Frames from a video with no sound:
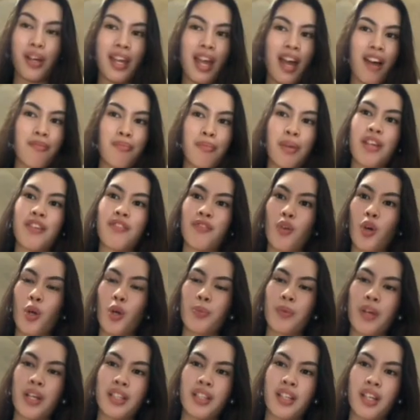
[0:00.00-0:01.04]
have my form
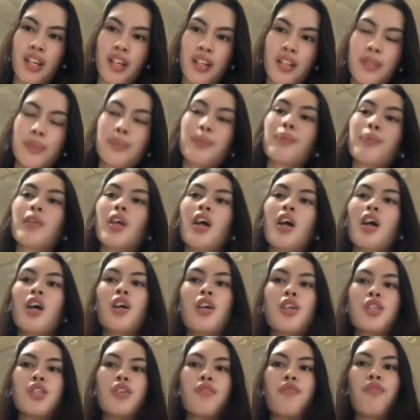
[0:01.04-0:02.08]
right here.
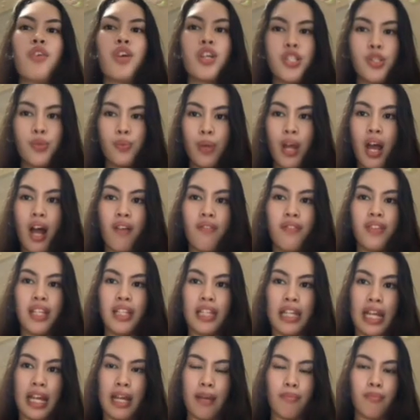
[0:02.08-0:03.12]
So first we have the
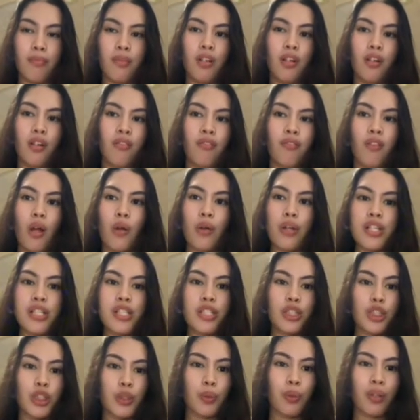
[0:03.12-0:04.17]
name,
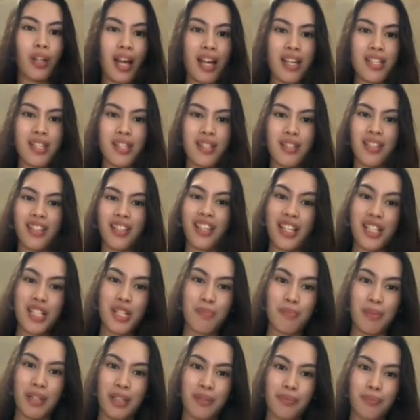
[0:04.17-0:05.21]
Flores Jewel S. That's
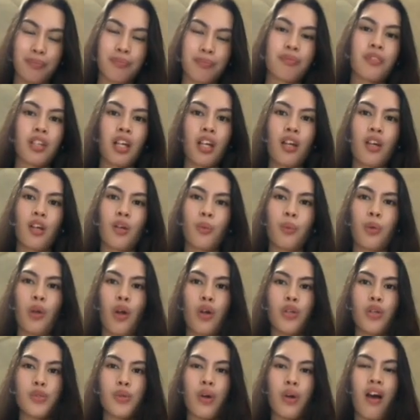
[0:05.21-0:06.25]
me. We
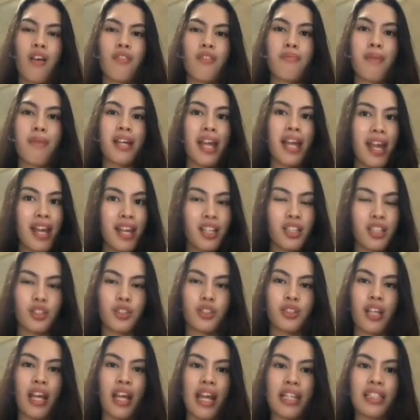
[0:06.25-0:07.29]
also have my
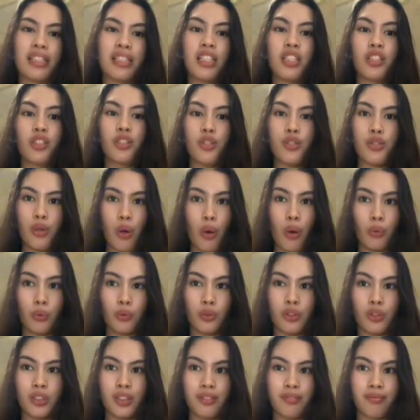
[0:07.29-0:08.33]
age, 18 years
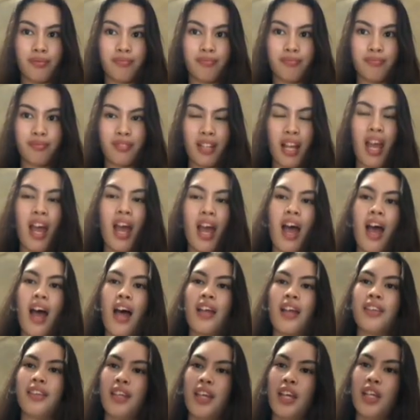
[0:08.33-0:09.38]
old.
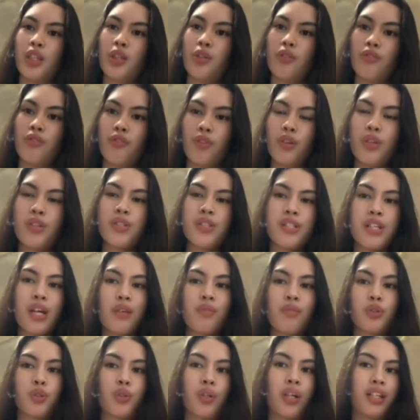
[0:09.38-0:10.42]
Date of first day
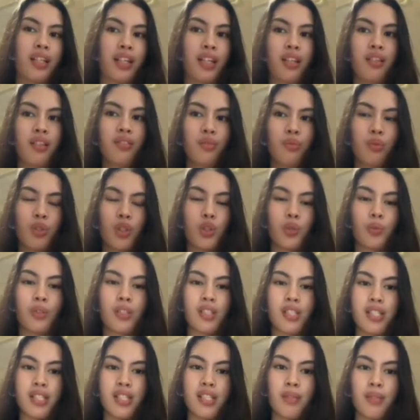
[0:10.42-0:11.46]
of training, which
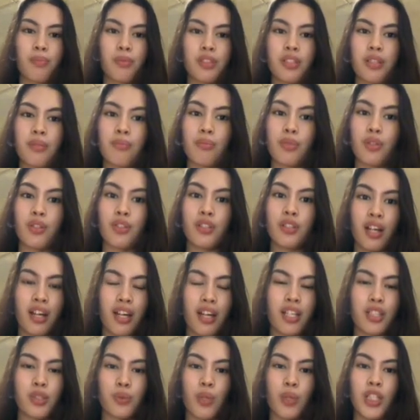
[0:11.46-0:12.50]
was September
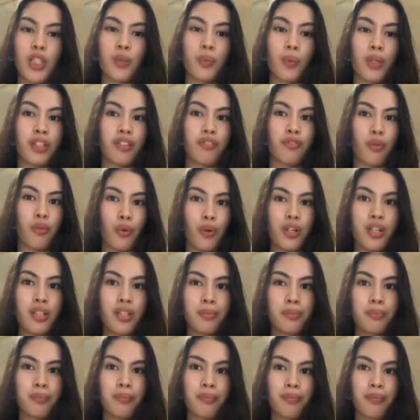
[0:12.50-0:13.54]
9,
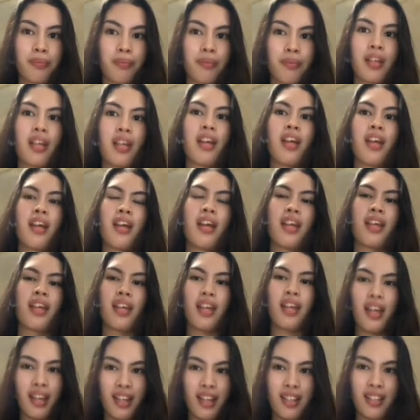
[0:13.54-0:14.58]
2024.
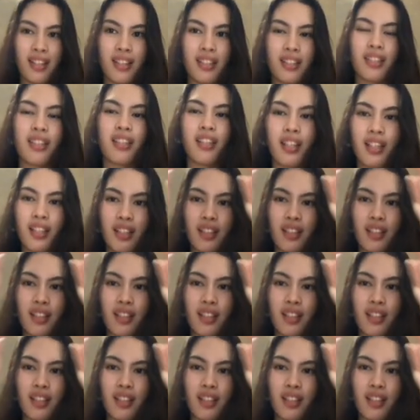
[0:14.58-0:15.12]
And